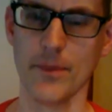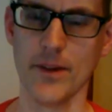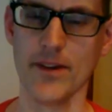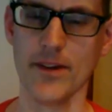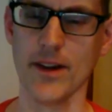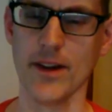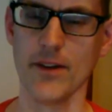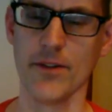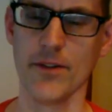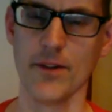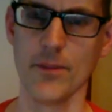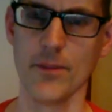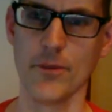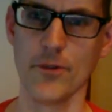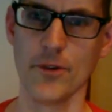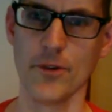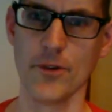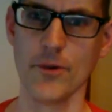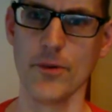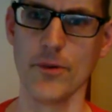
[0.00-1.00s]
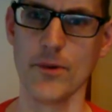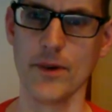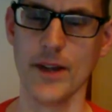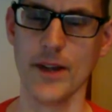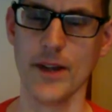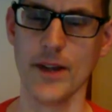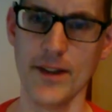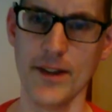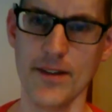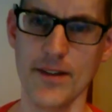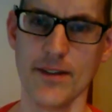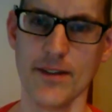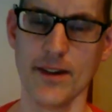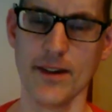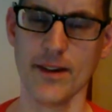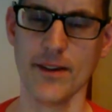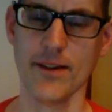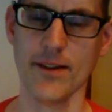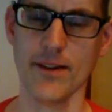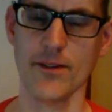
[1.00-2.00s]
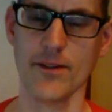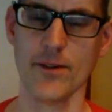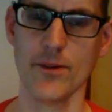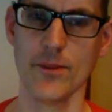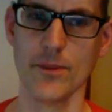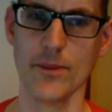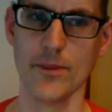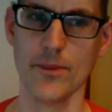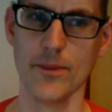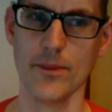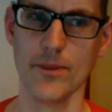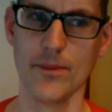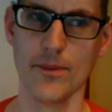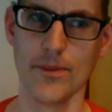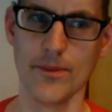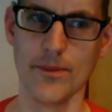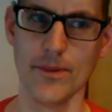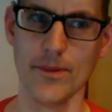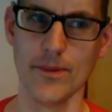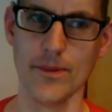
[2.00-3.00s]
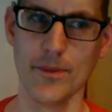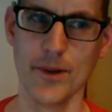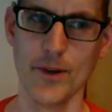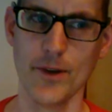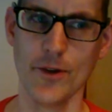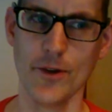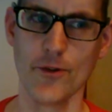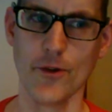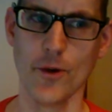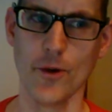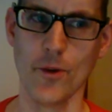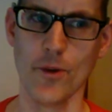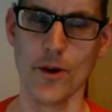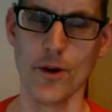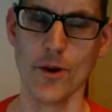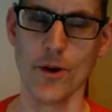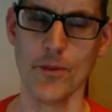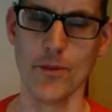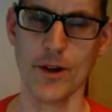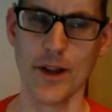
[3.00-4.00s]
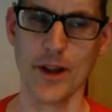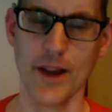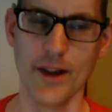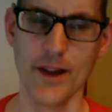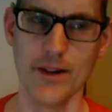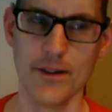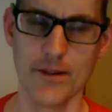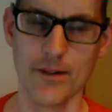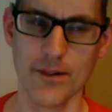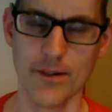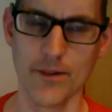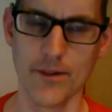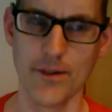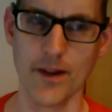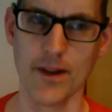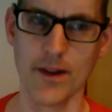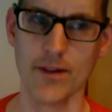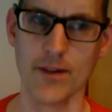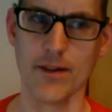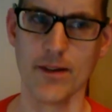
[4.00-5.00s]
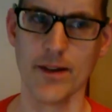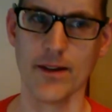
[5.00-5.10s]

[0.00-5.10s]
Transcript: He tells them so easy, so we not overcomplicate the things.